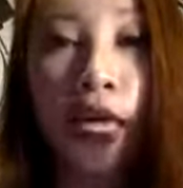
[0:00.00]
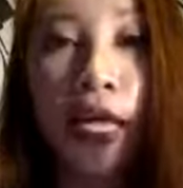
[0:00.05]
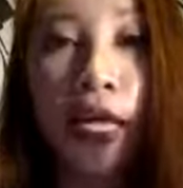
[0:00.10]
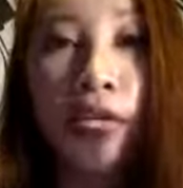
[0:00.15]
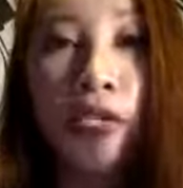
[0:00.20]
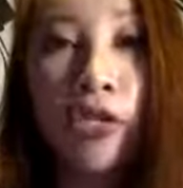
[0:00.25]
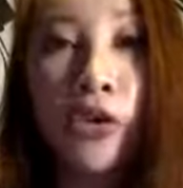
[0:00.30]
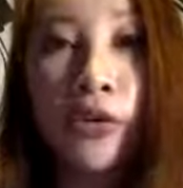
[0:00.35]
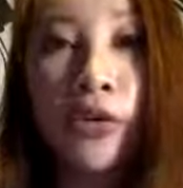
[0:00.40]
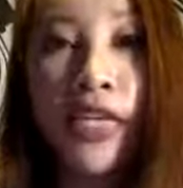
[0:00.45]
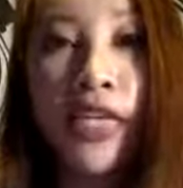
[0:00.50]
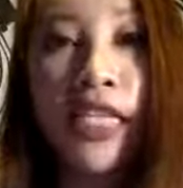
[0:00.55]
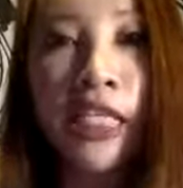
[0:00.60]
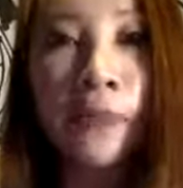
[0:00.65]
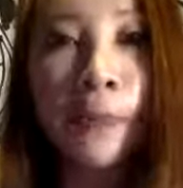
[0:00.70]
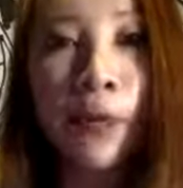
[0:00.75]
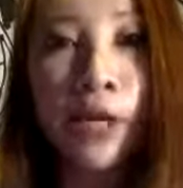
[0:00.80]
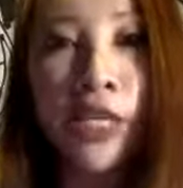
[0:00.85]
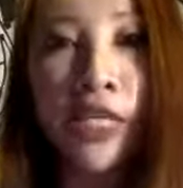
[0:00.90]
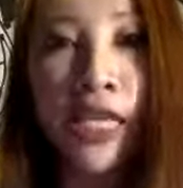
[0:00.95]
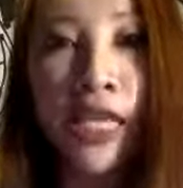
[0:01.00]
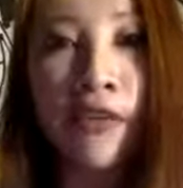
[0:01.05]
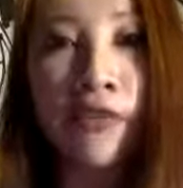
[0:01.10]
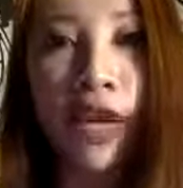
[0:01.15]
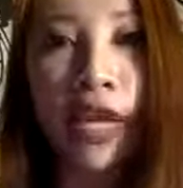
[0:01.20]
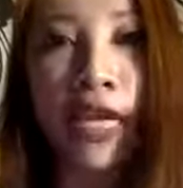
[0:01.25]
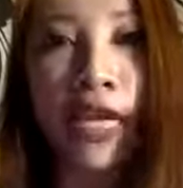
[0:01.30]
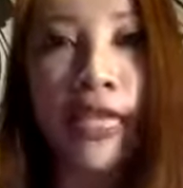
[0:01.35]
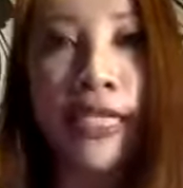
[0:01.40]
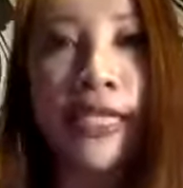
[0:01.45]
So this person,
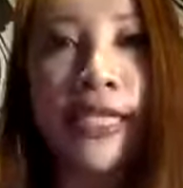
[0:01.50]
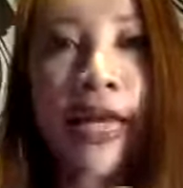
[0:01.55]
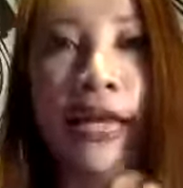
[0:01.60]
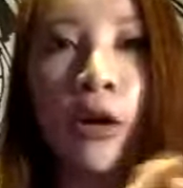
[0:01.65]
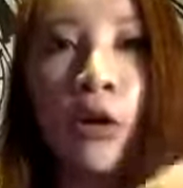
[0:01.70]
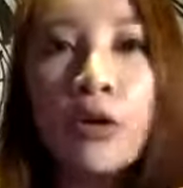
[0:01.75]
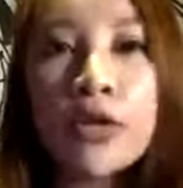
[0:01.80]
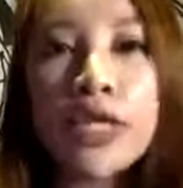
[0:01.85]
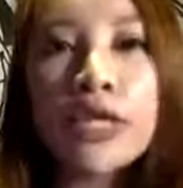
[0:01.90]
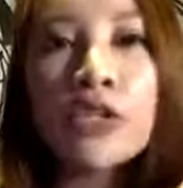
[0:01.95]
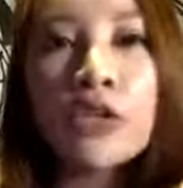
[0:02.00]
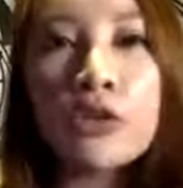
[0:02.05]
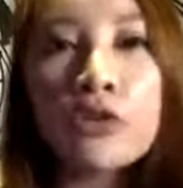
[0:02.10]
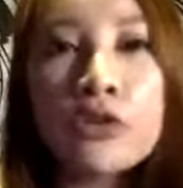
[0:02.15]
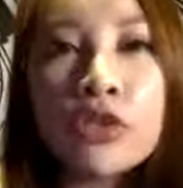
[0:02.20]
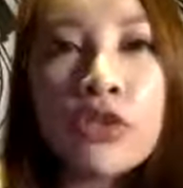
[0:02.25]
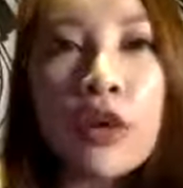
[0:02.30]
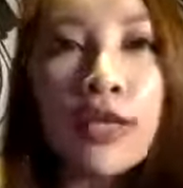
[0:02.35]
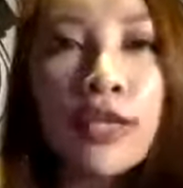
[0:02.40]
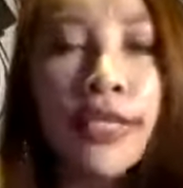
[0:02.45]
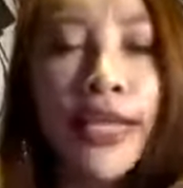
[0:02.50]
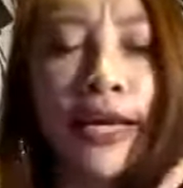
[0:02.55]
right, it's like holding two swords.